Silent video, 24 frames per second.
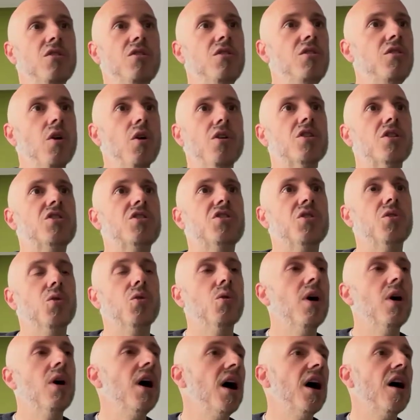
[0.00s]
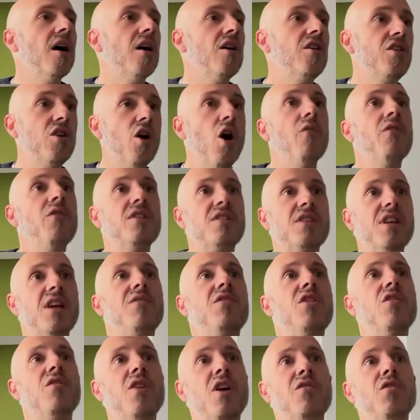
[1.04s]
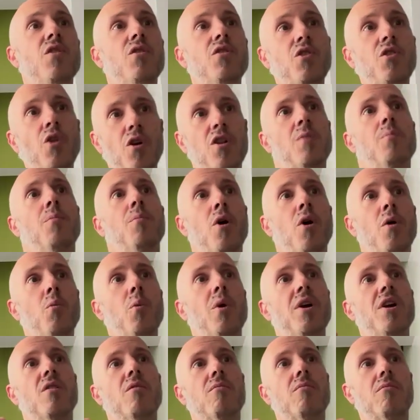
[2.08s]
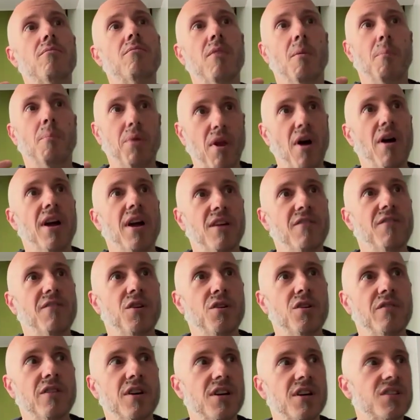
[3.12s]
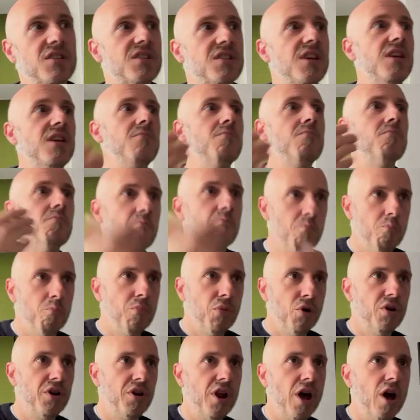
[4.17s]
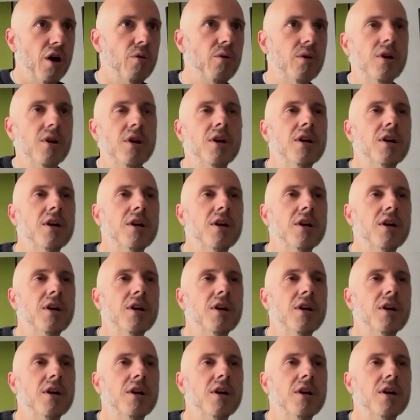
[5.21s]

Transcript: not at all. Uh, obviously, if you if you're not at the point where you're applying for university, but no.